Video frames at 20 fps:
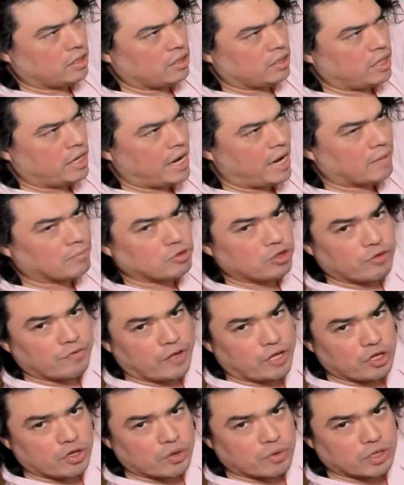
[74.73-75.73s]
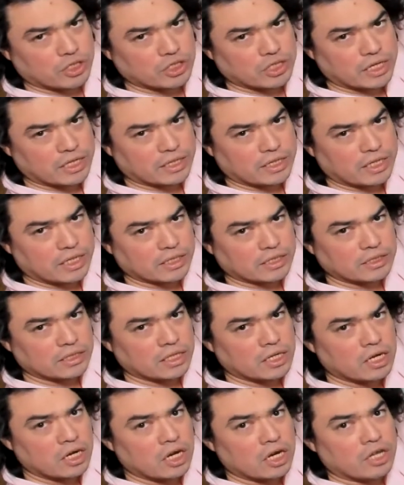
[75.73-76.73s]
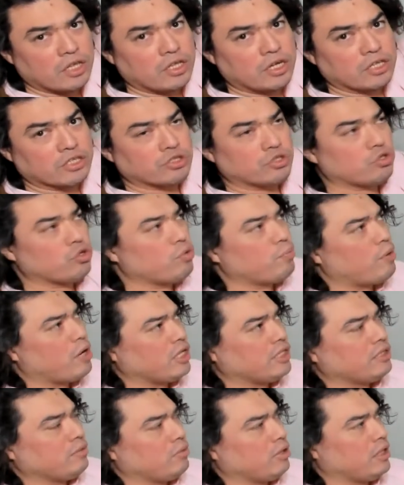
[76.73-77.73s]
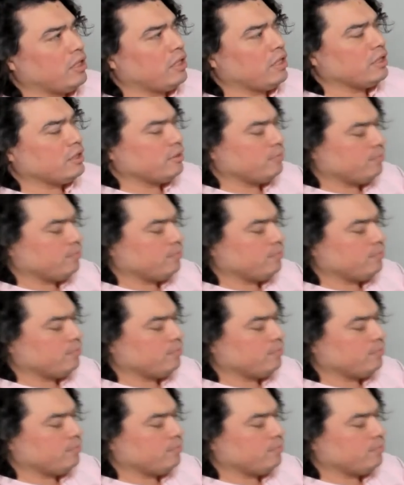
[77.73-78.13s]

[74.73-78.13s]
absolute value equation like this, there's two possibilities.